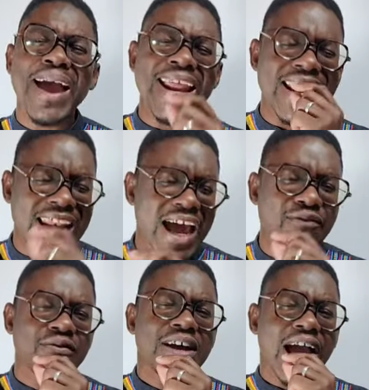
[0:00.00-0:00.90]
I
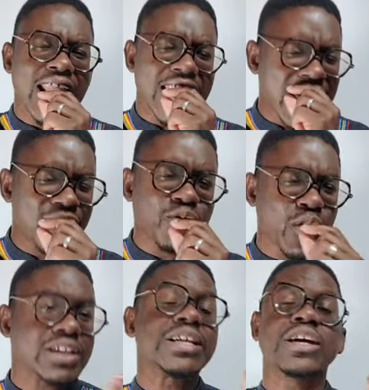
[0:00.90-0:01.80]
love
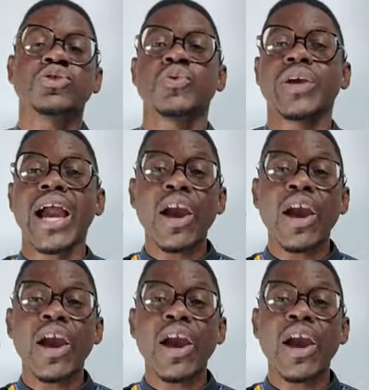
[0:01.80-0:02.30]
what they are doing.